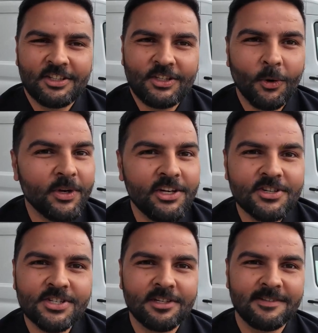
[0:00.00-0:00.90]
Go to your
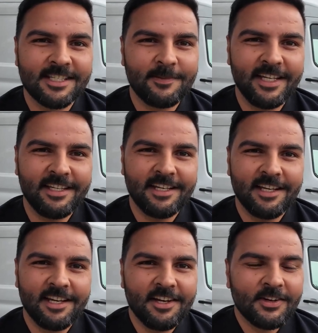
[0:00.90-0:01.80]
service bay.
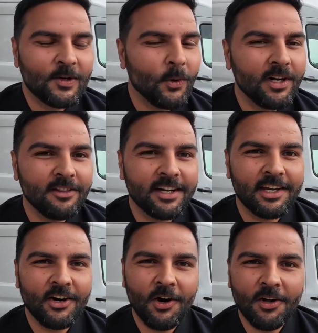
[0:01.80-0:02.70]
Go and look
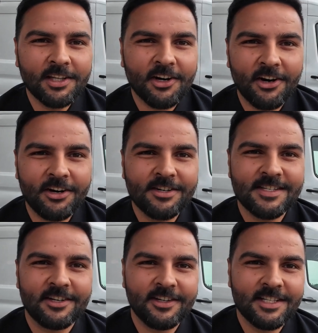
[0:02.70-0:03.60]
at all the cars
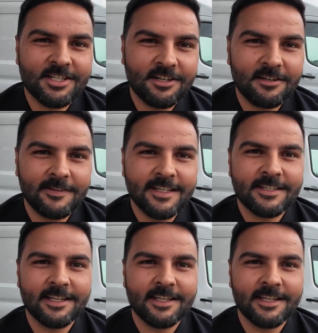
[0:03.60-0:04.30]
that are in service.